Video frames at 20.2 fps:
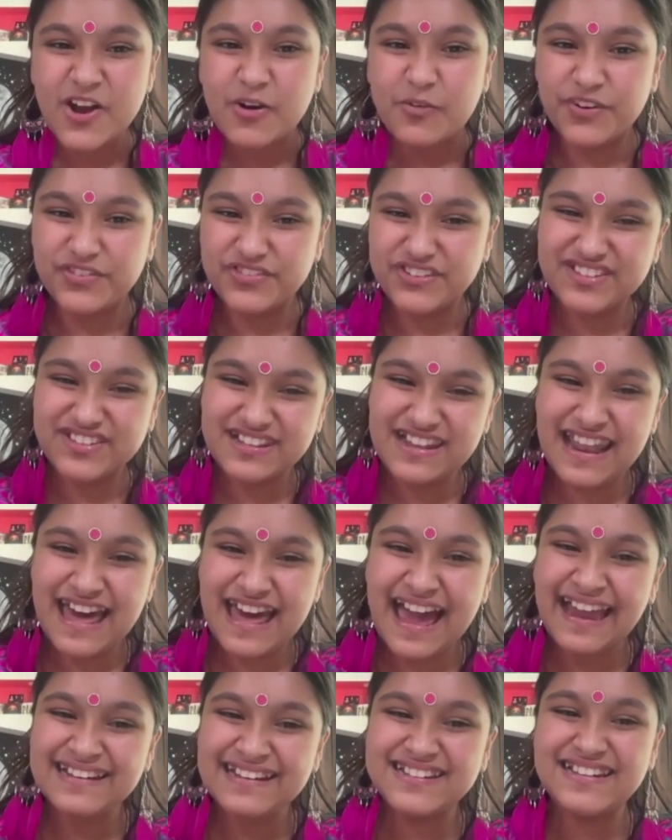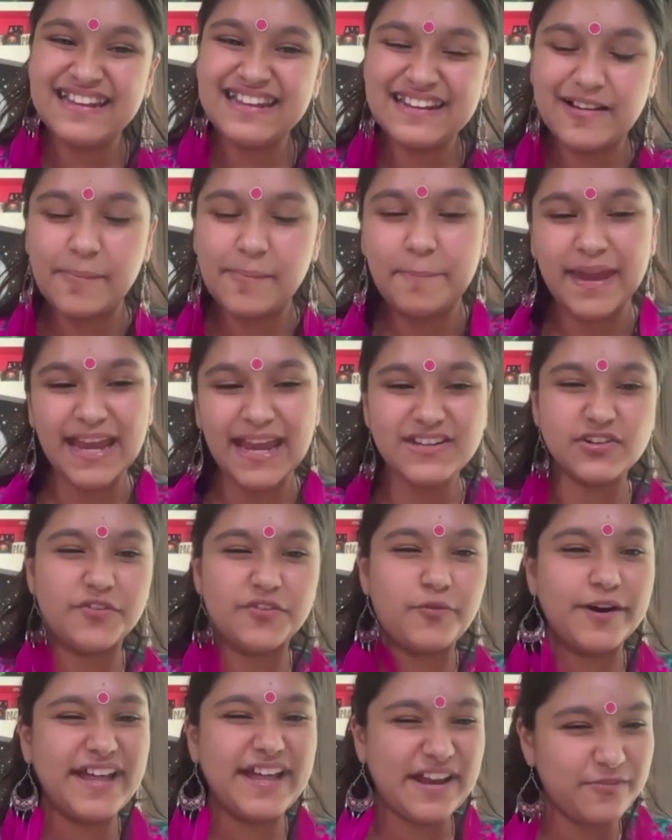was a slight little bit of
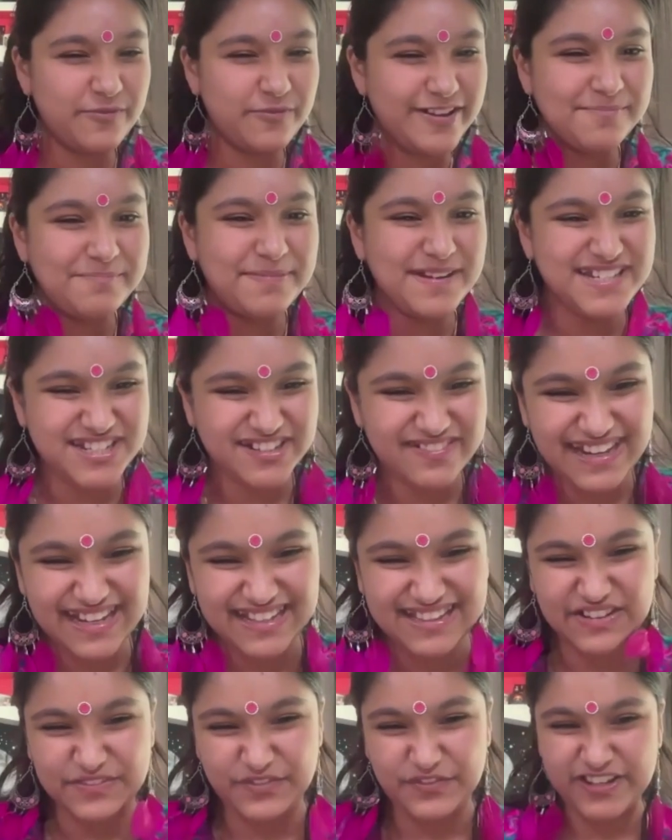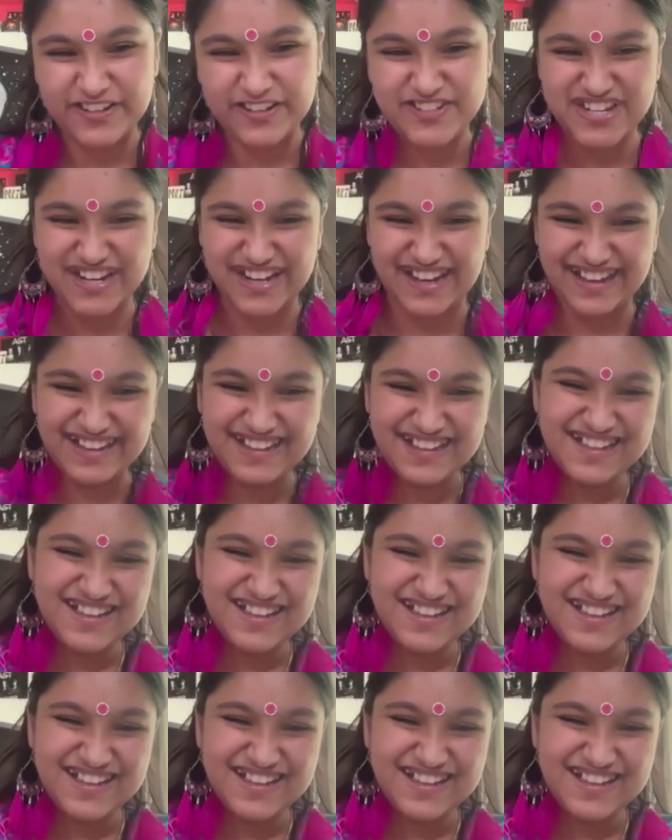what I will be doing in the future.